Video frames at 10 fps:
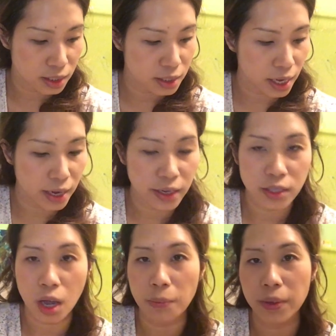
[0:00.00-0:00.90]
The other
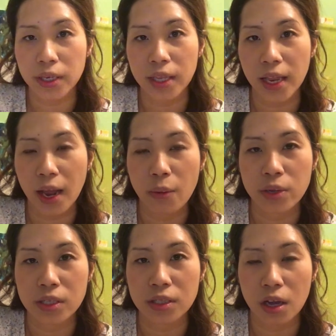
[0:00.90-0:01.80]
topic that I
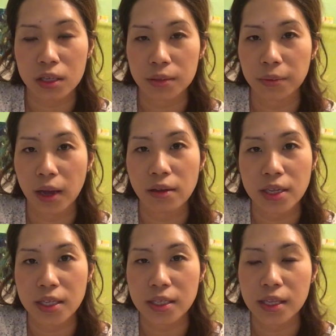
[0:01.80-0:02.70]
want to talk about
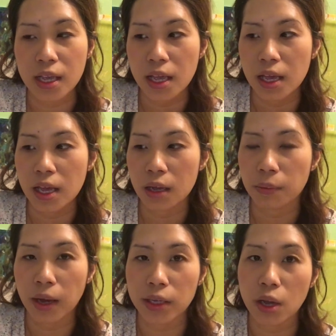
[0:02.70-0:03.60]
is
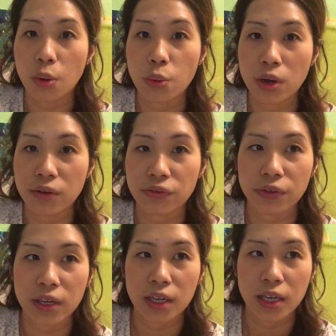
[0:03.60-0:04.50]
about your worth.
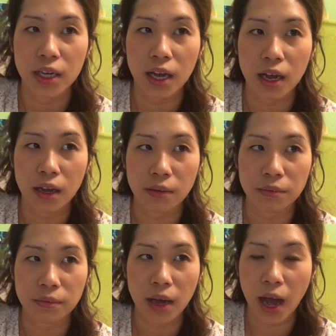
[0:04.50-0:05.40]

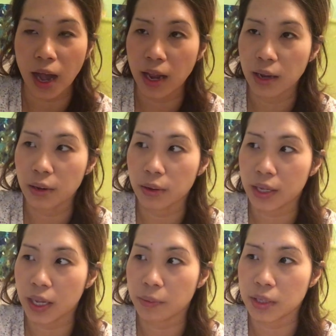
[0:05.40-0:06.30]
I
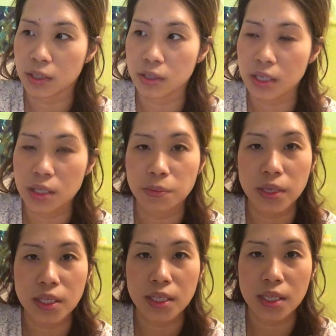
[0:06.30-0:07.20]
came into this
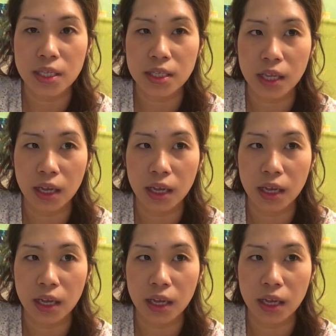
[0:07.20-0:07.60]
business